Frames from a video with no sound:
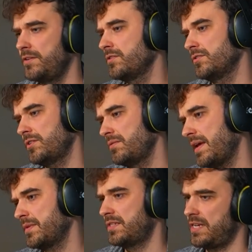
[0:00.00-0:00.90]
You can also
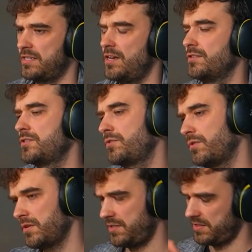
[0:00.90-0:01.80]
name this test
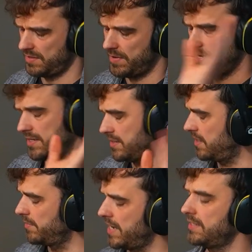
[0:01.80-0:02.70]
underscore, such that PyTest
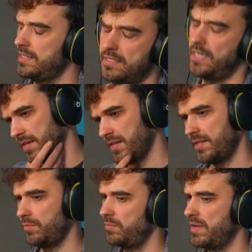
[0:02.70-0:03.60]
automatically detects it.
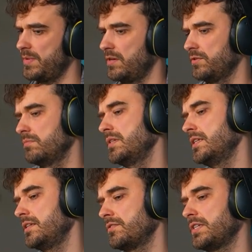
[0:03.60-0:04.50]
That would maybe also be
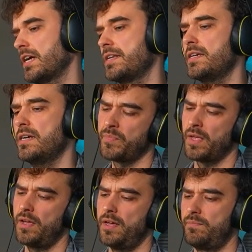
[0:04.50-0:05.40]
an interesting idea,
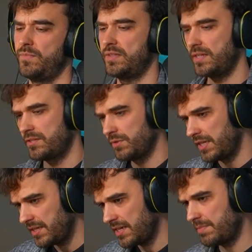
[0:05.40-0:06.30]
but uh, the thing that's really
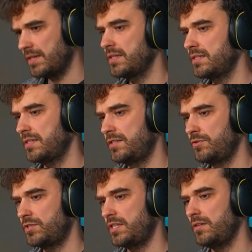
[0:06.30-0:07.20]
neat about this is
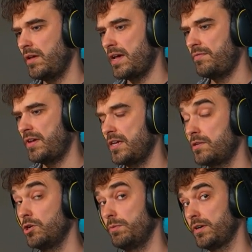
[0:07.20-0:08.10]
you still have a
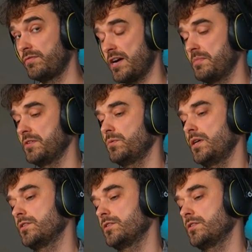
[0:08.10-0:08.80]
notebook environment as well.